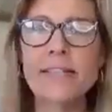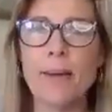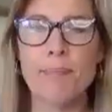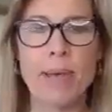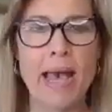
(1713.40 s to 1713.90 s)

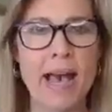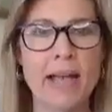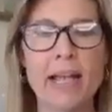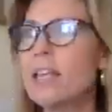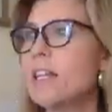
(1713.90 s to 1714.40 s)
step back
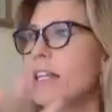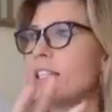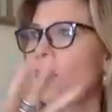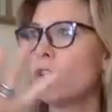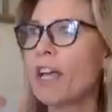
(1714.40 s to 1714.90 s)
and
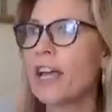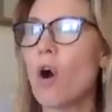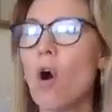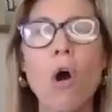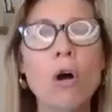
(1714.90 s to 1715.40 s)
look at
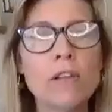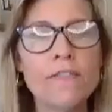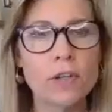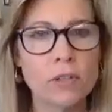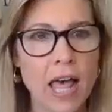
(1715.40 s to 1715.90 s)
all of
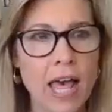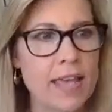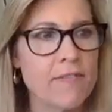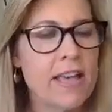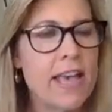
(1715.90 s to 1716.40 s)
your
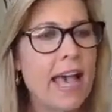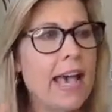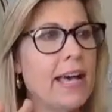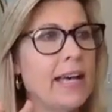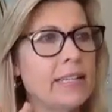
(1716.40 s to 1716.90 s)
life,
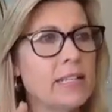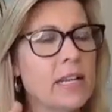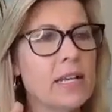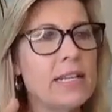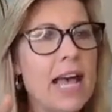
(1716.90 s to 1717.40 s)
and
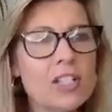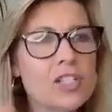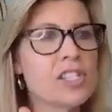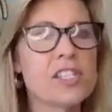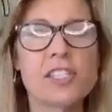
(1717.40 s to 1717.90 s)
not
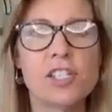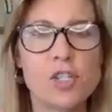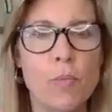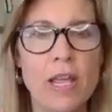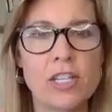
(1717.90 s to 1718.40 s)
just the
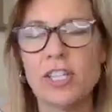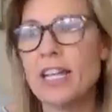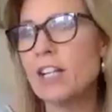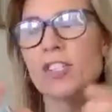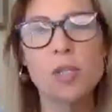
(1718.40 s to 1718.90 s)
situation,
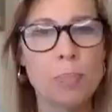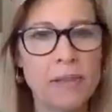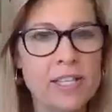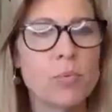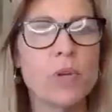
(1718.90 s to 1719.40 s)
not just the
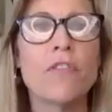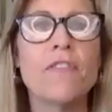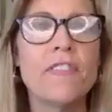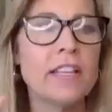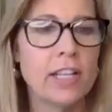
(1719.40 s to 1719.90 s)
place where you're
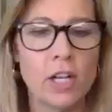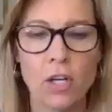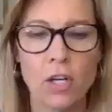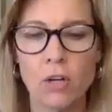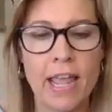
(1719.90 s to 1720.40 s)
feeling
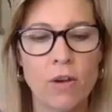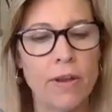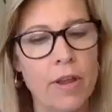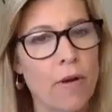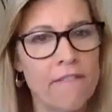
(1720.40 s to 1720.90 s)
hurt,
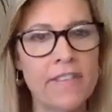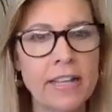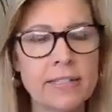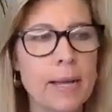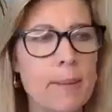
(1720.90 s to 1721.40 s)
angry, or a
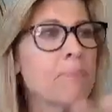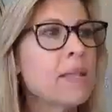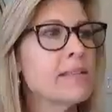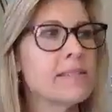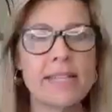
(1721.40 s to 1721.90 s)
victim.
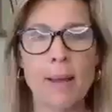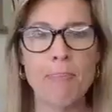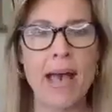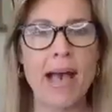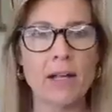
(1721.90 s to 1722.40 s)
Step
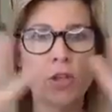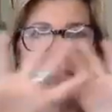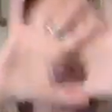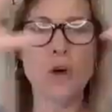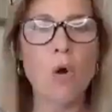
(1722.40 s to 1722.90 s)
back,
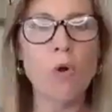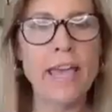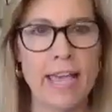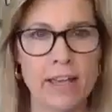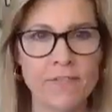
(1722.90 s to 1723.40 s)
look at the whole
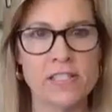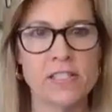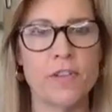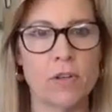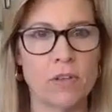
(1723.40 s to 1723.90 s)
canvas
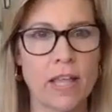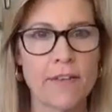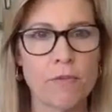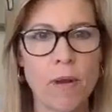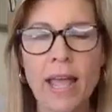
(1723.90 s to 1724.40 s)
of your
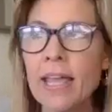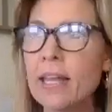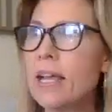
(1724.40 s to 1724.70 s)
life, right?